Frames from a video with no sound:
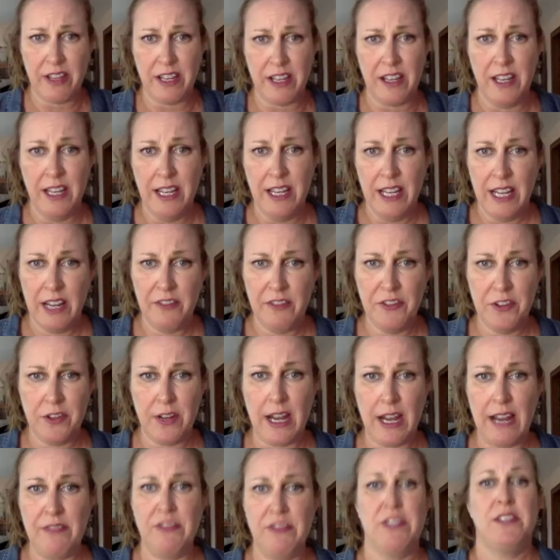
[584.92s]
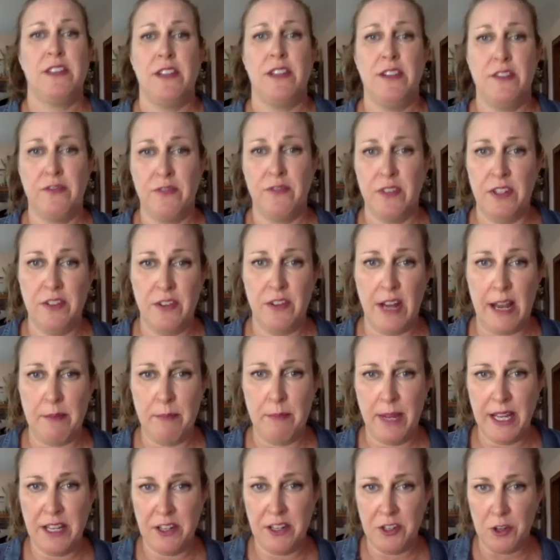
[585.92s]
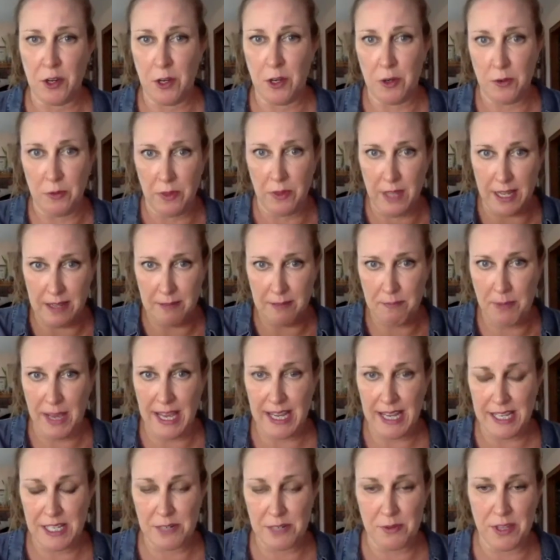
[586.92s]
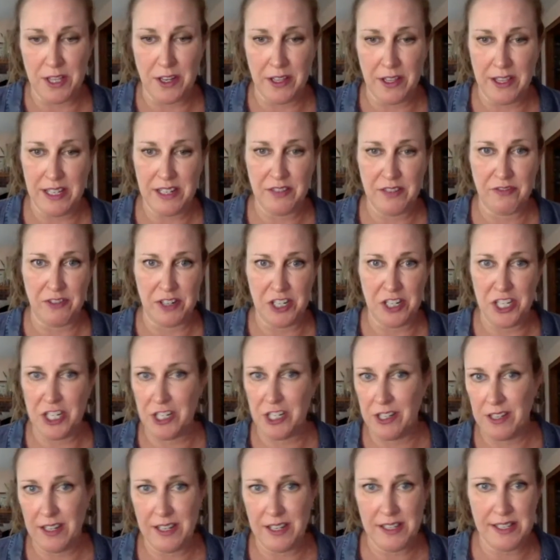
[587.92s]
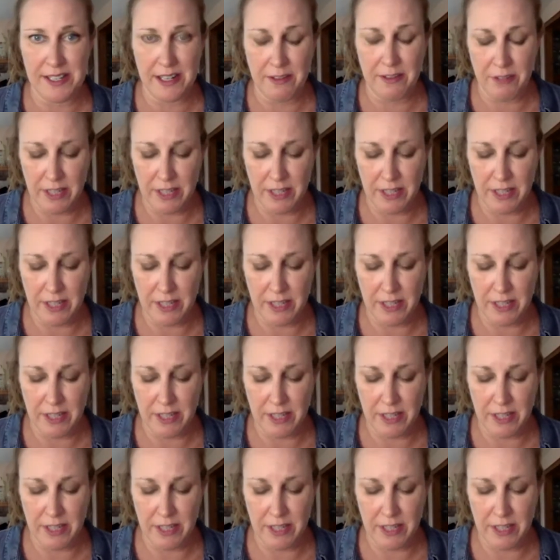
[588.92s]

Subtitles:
like if you're obviously if you're not making your own like paste with all the different chilies and